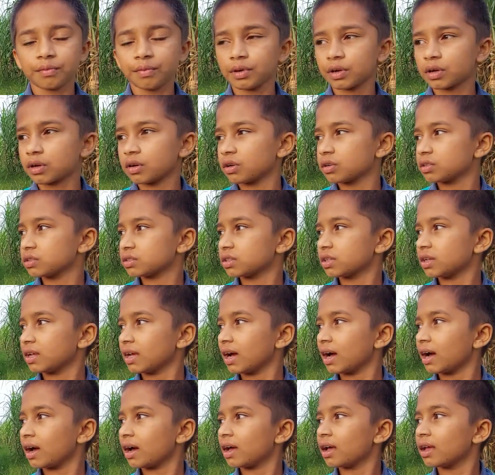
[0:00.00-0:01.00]
Because,
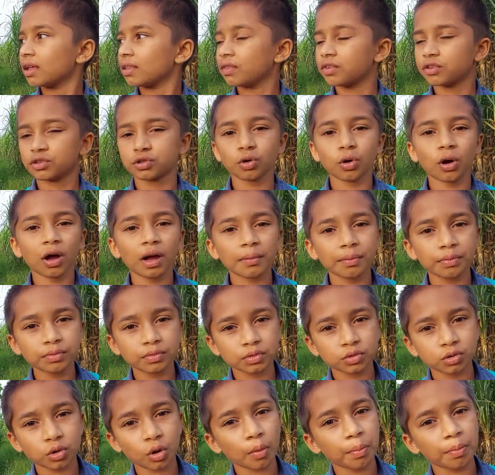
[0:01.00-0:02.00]
yeah, so I
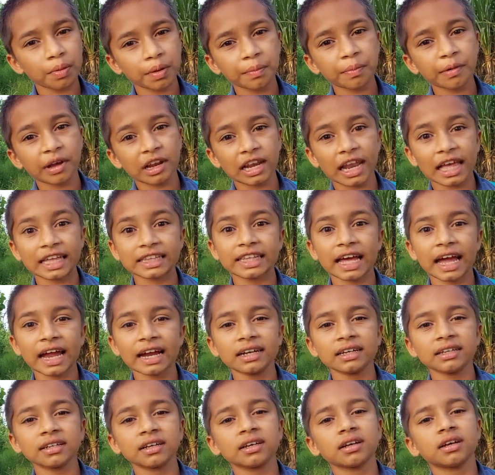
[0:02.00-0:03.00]
show people like
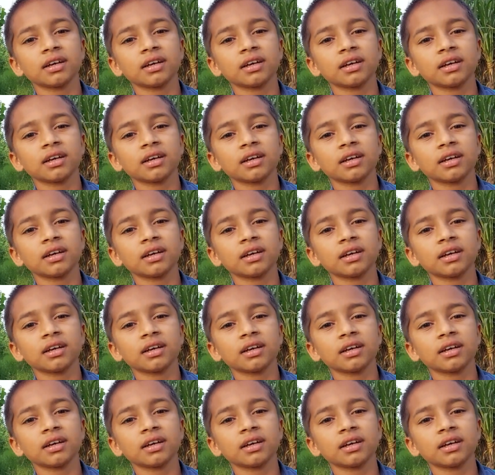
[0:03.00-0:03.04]
that.